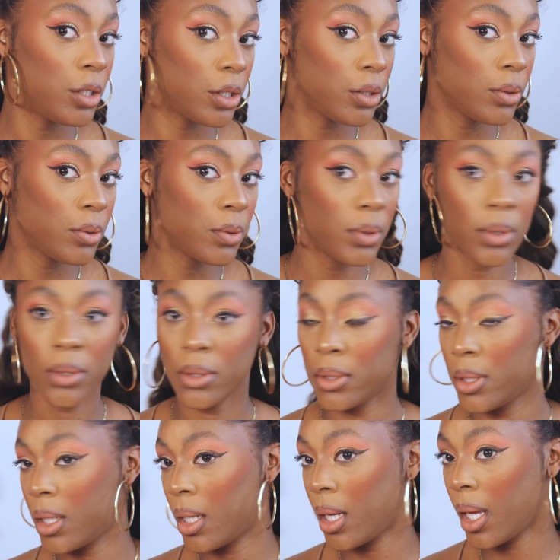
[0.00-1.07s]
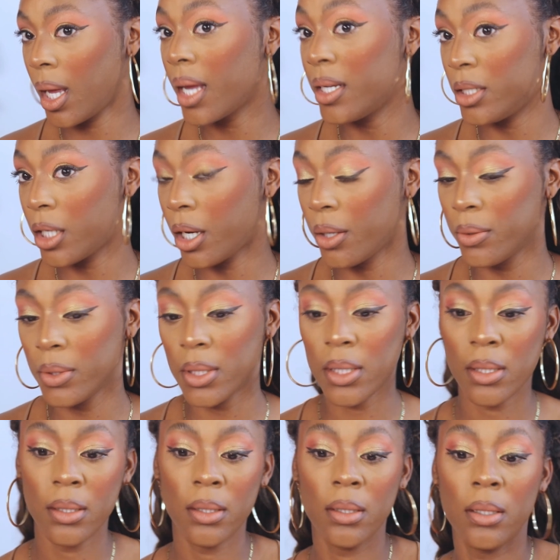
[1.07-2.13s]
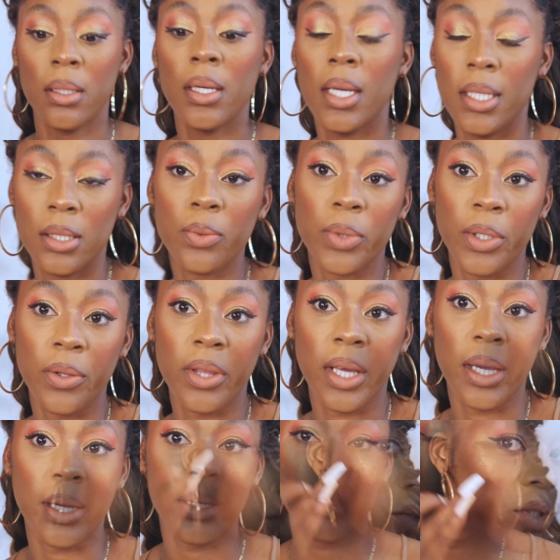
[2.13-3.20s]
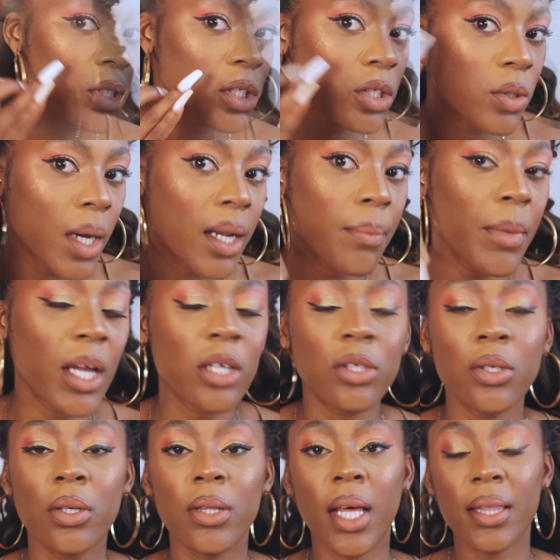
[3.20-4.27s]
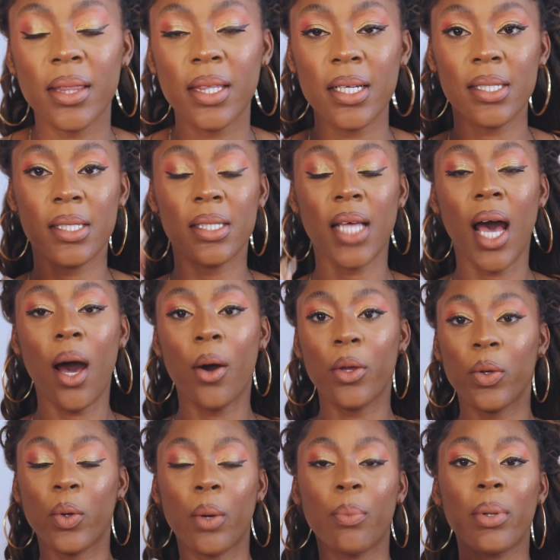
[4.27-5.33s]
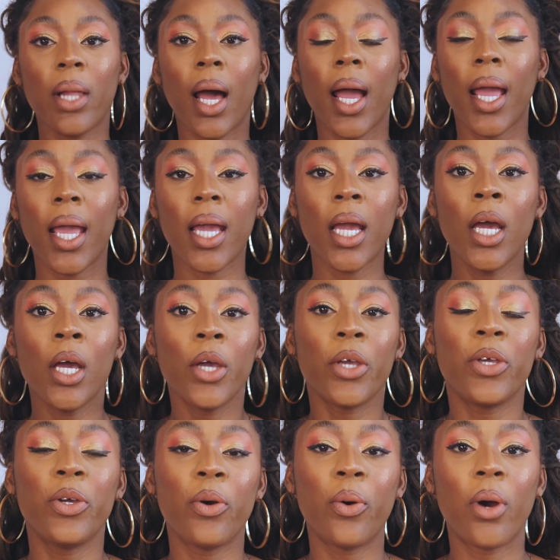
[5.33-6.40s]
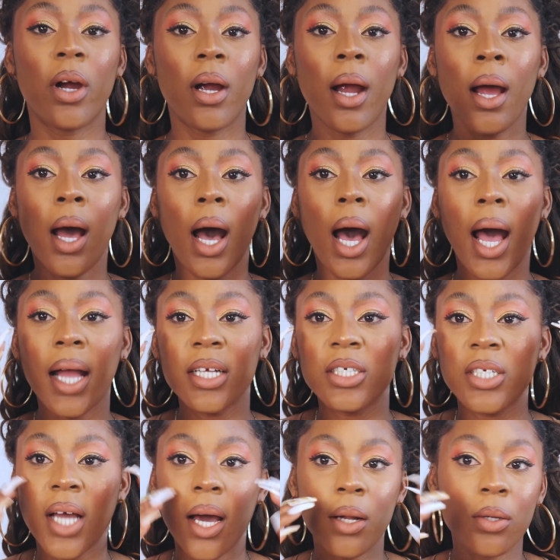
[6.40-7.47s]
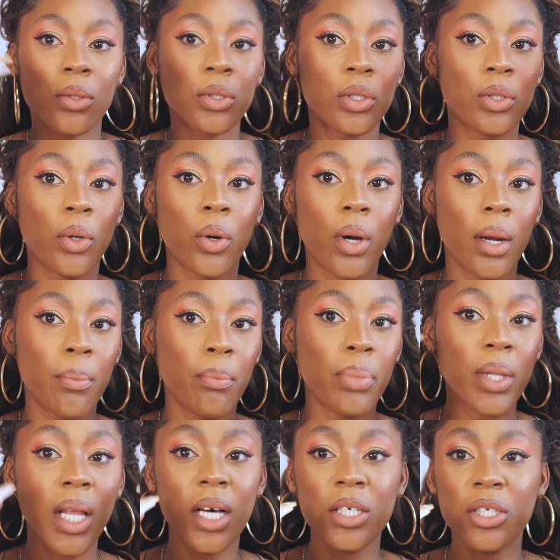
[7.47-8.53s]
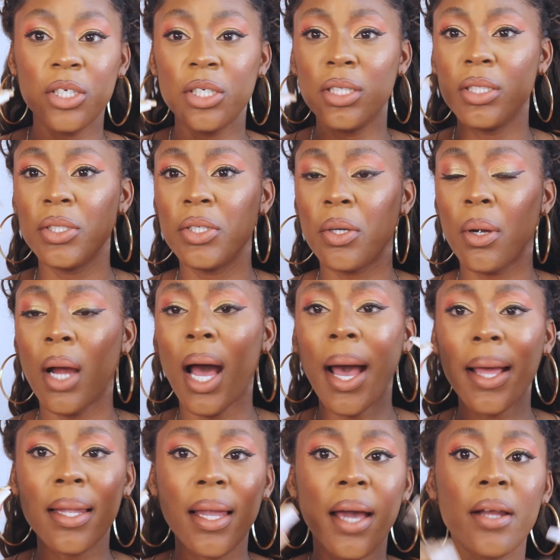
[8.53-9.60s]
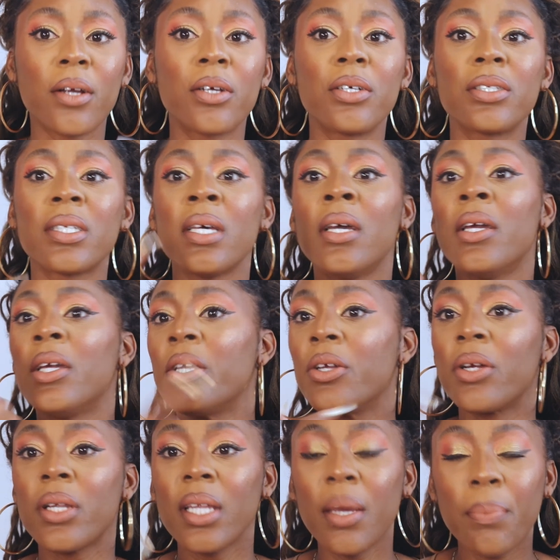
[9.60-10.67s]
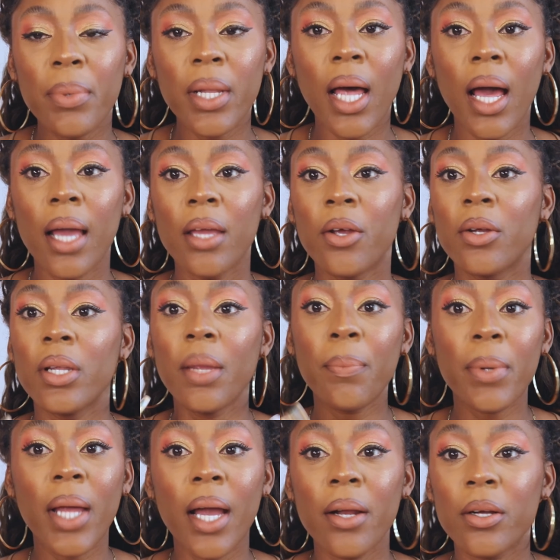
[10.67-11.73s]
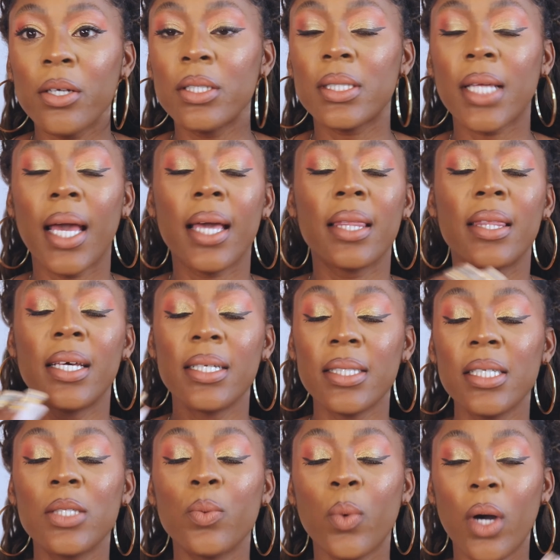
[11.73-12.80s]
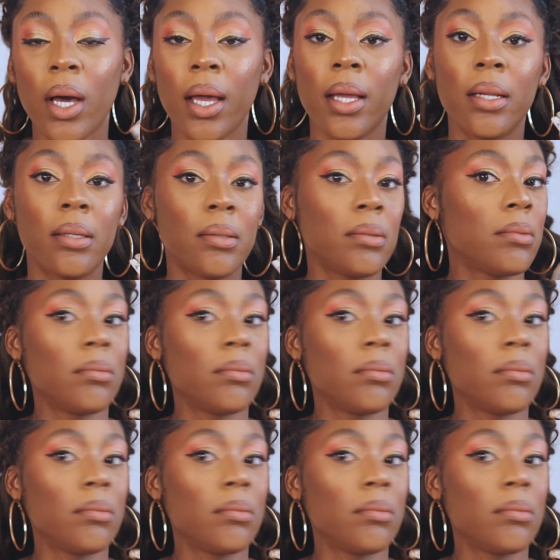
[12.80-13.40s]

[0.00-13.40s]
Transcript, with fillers: do, and don't is a real thing. So just try to make sure that this is how you're applying your eyeshadows, your blushes, your highlighters, your lip line, your lip liners. Like this is what,